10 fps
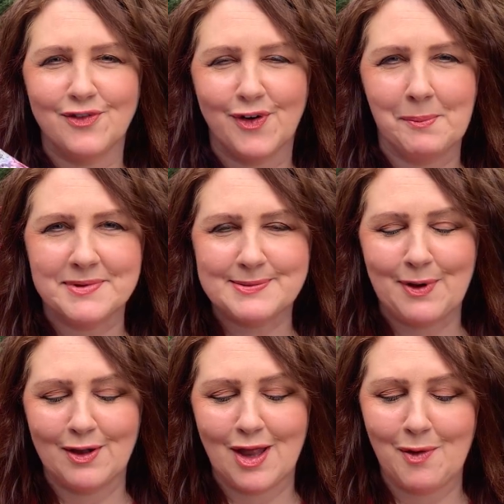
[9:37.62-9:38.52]
from
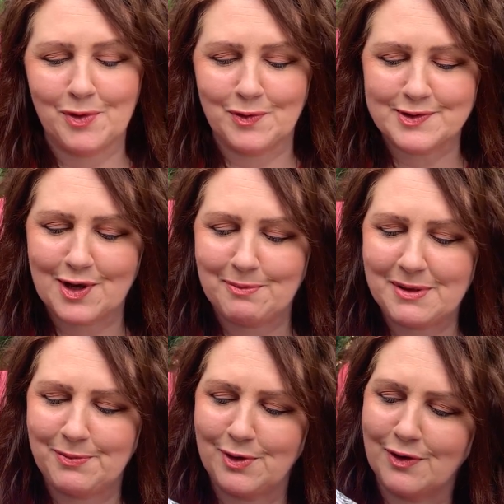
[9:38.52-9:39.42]
Spotlight would also
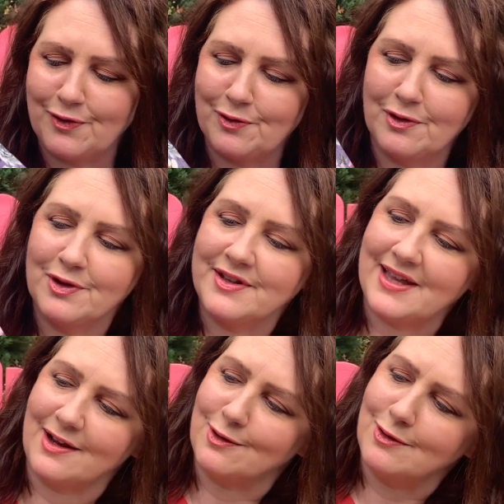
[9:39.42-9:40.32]
be beautiful. Look at
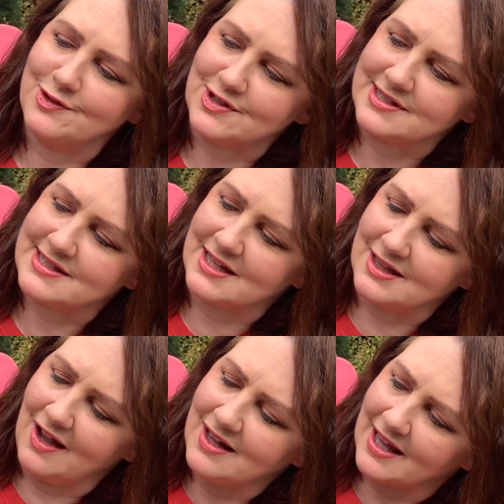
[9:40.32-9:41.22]
that gorgeous
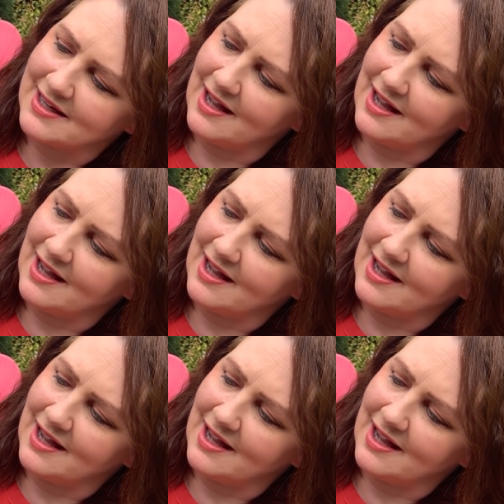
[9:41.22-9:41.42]
lilac